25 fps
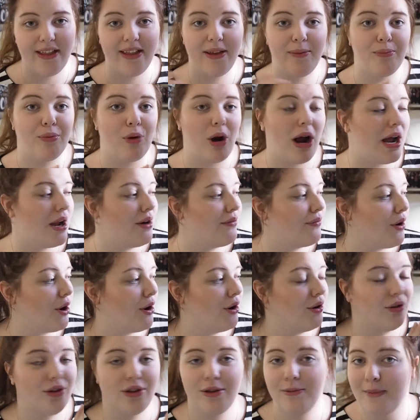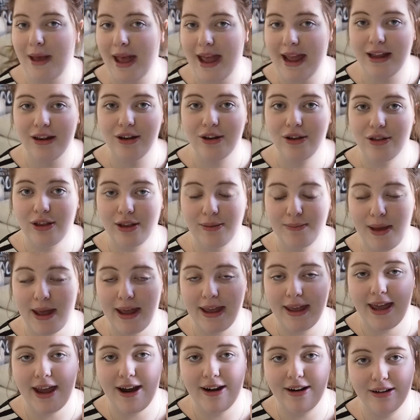I think Briar Rose, the
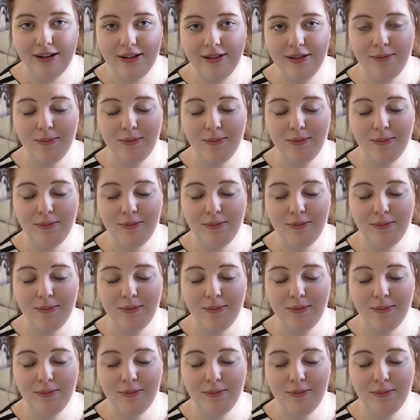main character